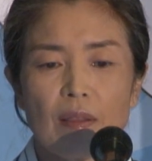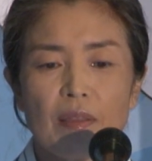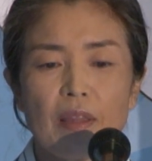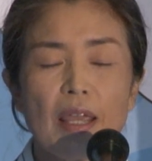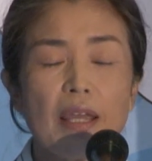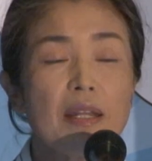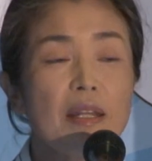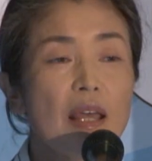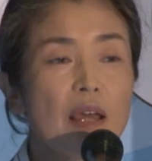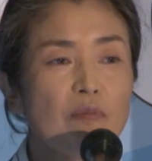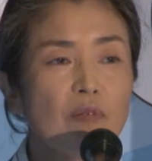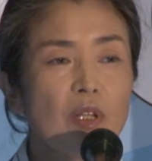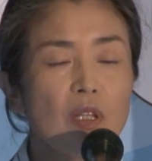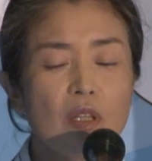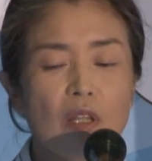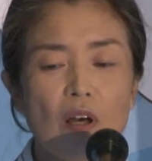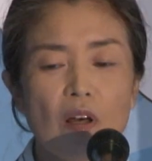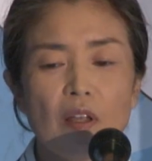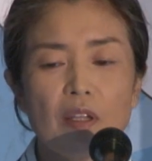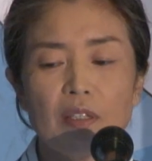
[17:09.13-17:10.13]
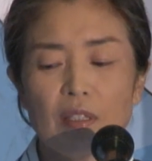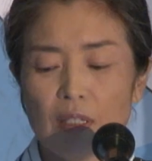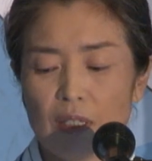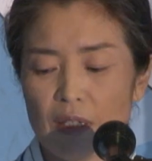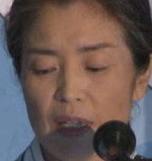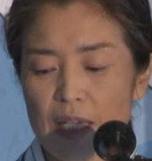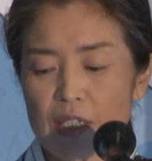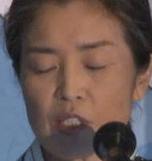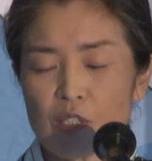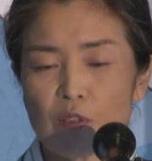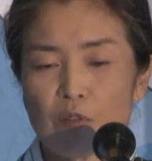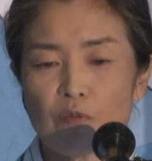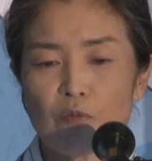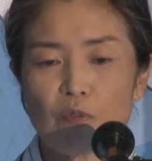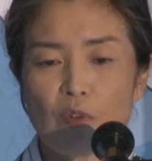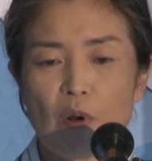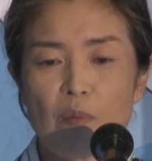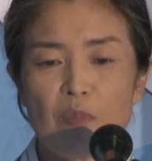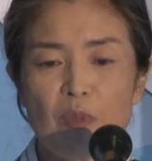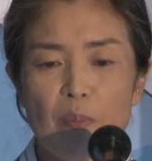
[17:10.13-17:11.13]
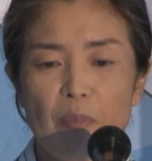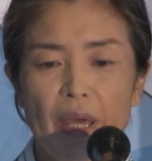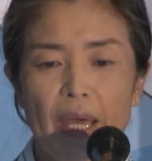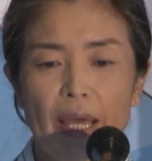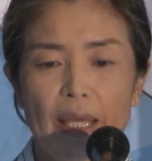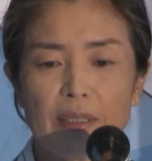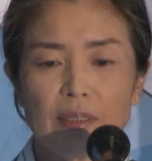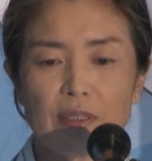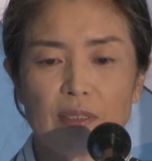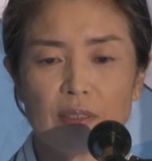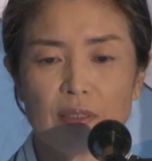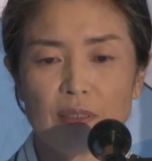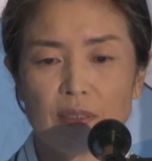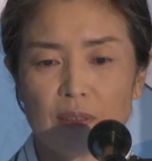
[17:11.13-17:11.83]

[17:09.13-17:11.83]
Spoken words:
They never learn lessons from the past.